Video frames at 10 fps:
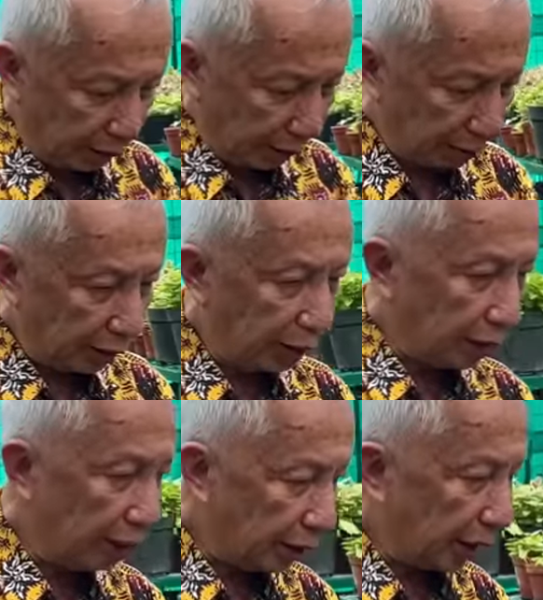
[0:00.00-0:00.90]
as
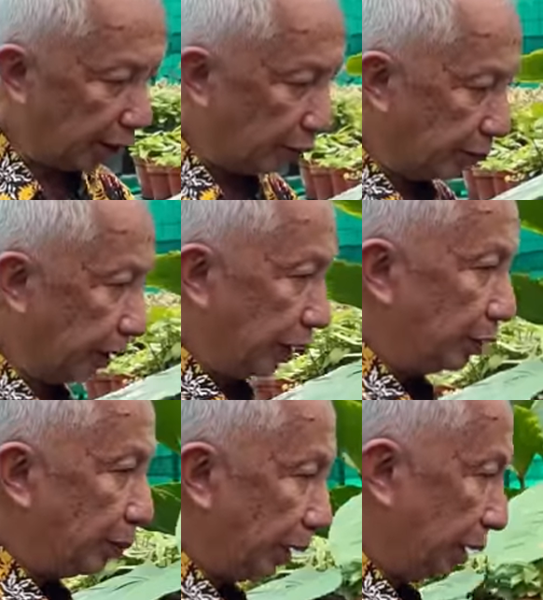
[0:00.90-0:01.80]
a kind of
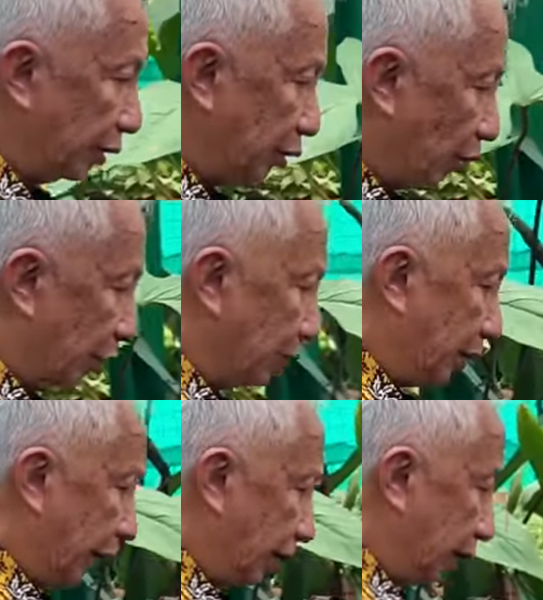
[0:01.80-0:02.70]
experience or
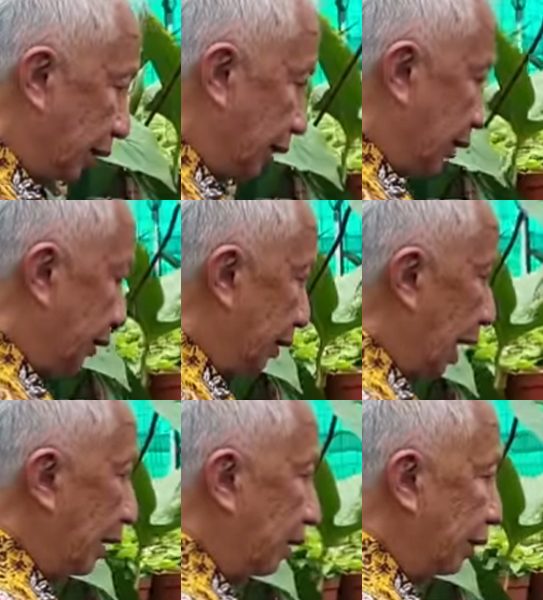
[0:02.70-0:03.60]
say a
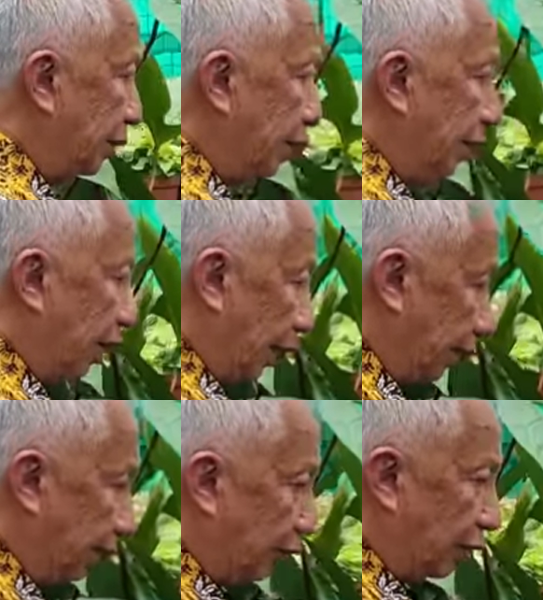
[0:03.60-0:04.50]
trial,
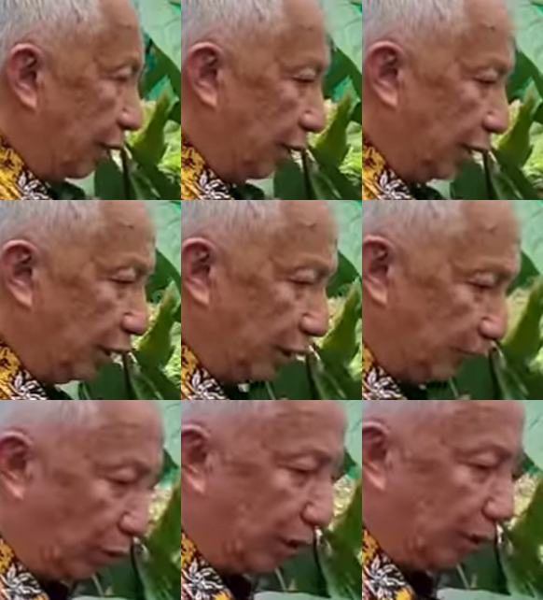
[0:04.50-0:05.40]
this
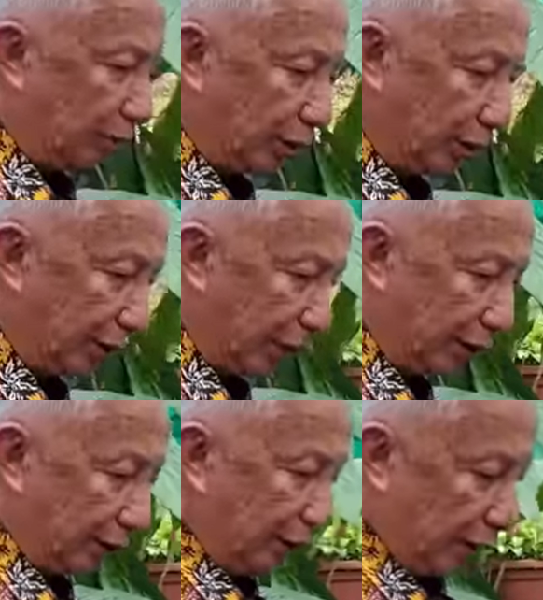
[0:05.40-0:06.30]
important because
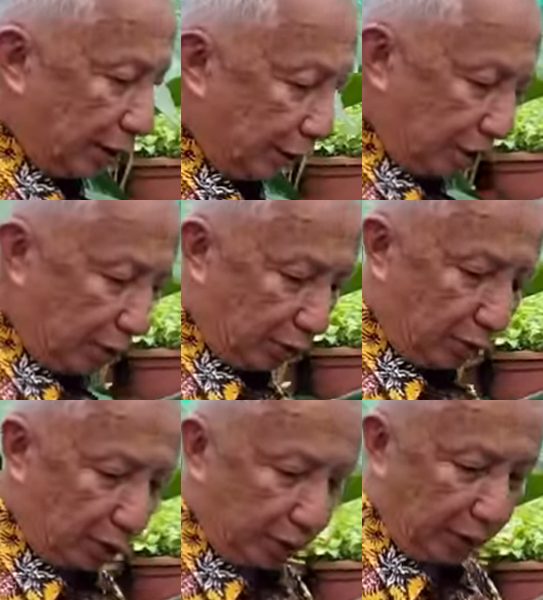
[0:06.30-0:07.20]
then you
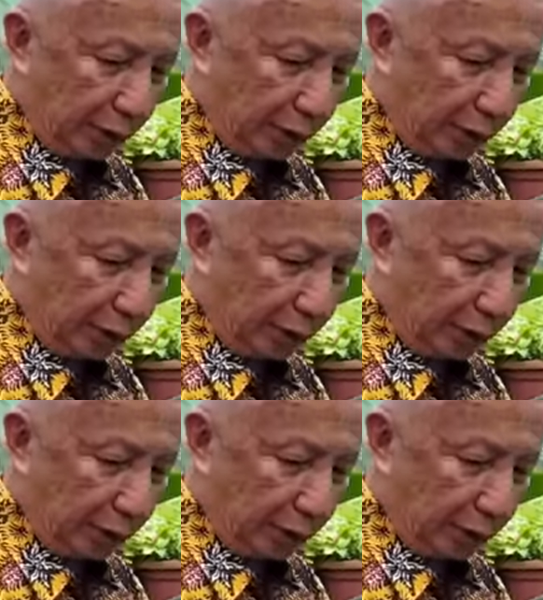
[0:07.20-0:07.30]
know that